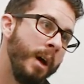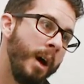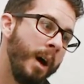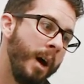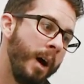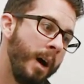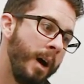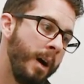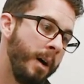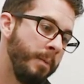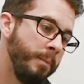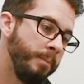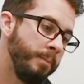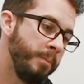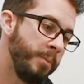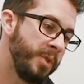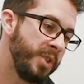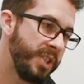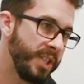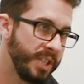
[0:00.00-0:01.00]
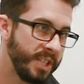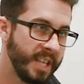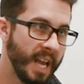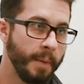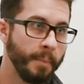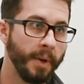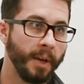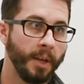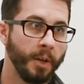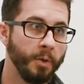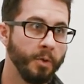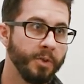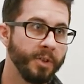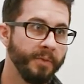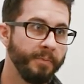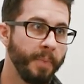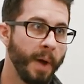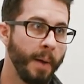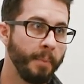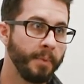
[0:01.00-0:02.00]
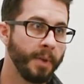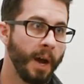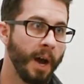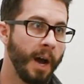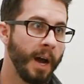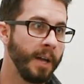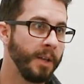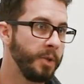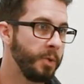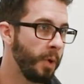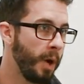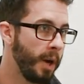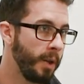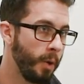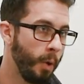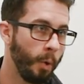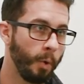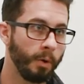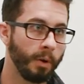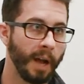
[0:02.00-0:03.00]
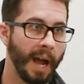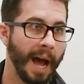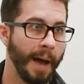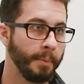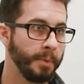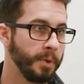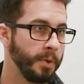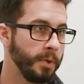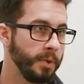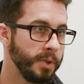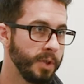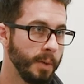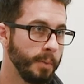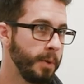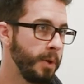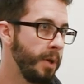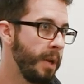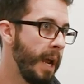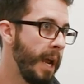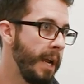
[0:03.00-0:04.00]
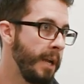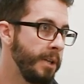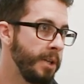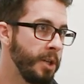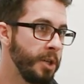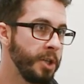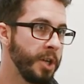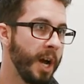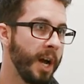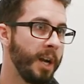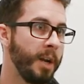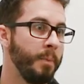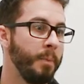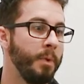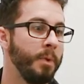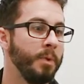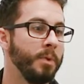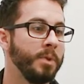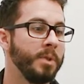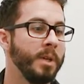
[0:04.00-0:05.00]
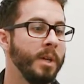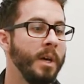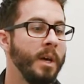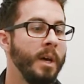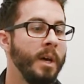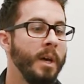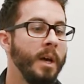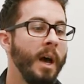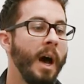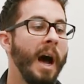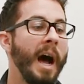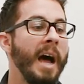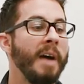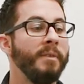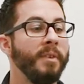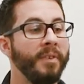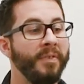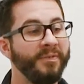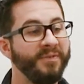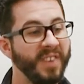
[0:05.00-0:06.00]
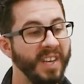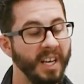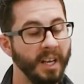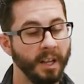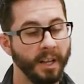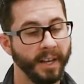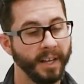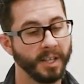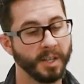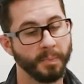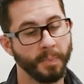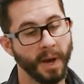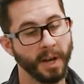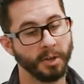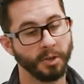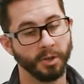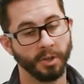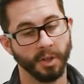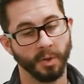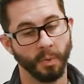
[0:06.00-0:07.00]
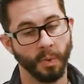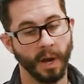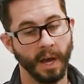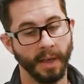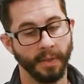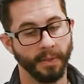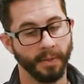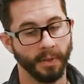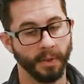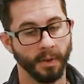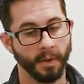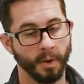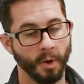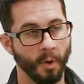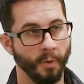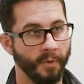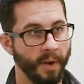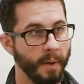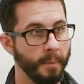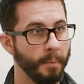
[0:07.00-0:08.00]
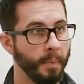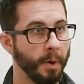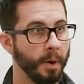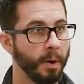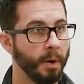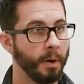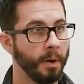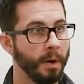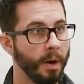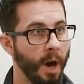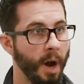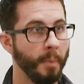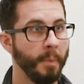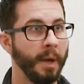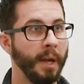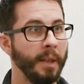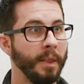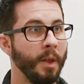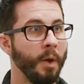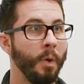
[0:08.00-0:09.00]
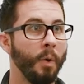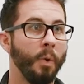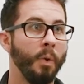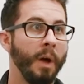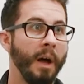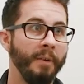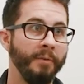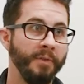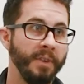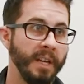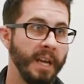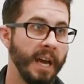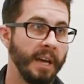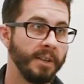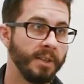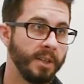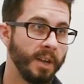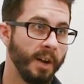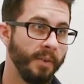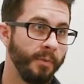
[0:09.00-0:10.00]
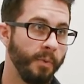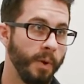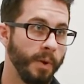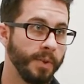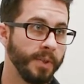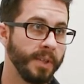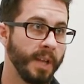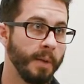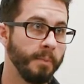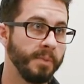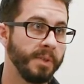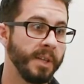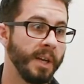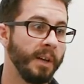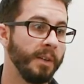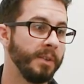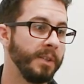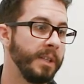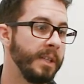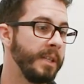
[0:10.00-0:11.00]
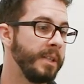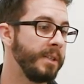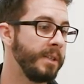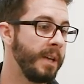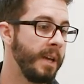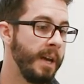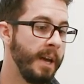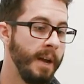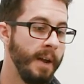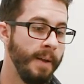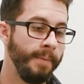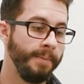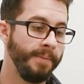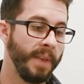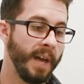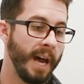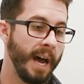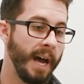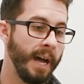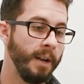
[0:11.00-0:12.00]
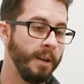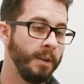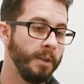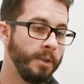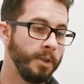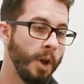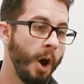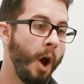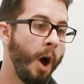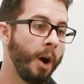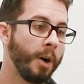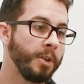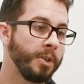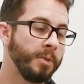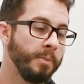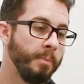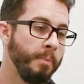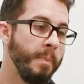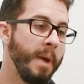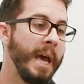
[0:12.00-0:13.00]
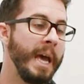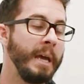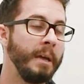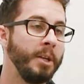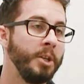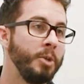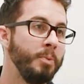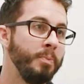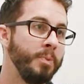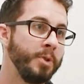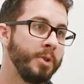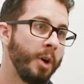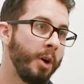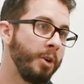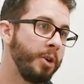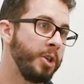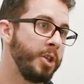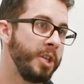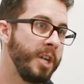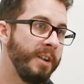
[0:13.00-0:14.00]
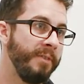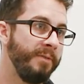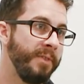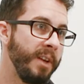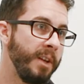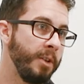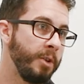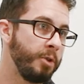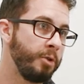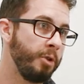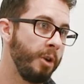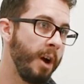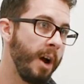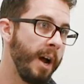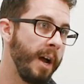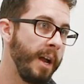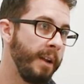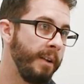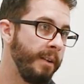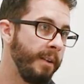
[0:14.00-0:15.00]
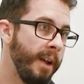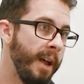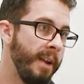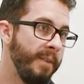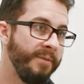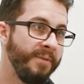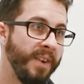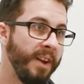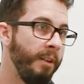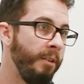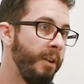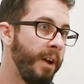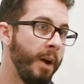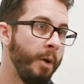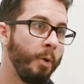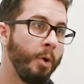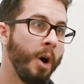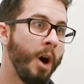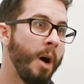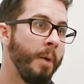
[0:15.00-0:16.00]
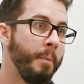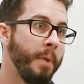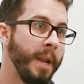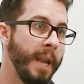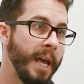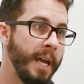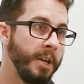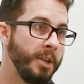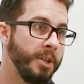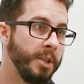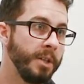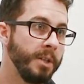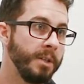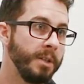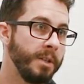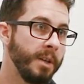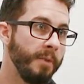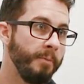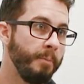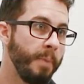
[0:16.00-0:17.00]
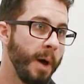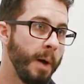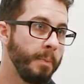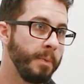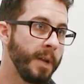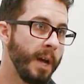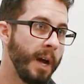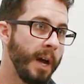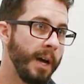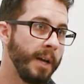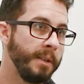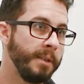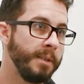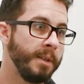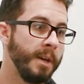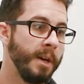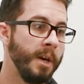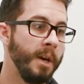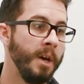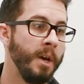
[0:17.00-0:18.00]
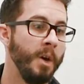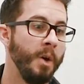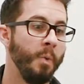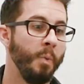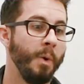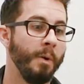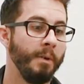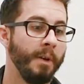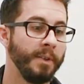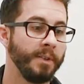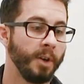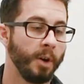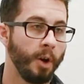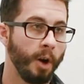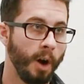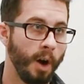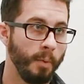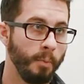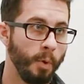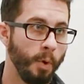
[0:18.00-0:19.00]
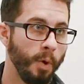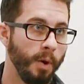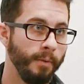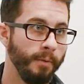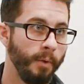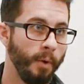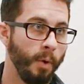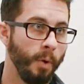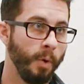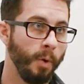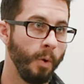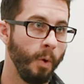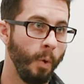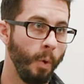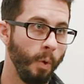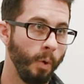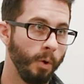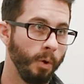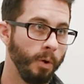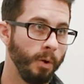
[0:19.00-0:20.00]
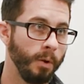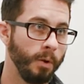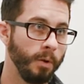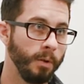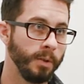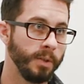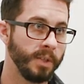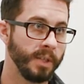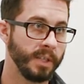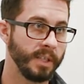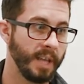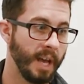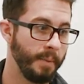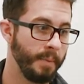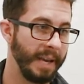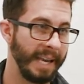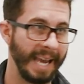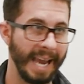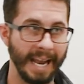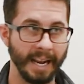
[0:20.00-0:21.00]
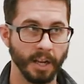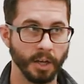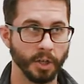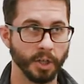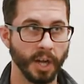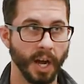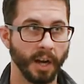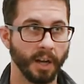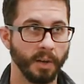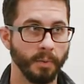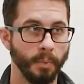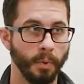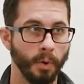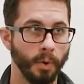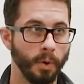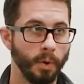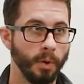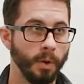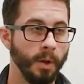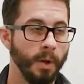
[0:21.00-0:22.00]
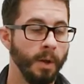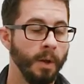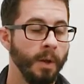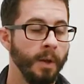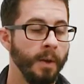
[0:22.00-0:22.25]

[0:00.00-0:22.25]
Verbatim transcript: um, systemic use of peptides, right? Oral capsules, subcutaneous injectables. I have a feeling, especially with November coming in the whole FDA stuff with stem cells, is that docs may sh start shifting to try and, and figuring out combinations of peptides, whether that's a combo of oral, systemic, and injectable,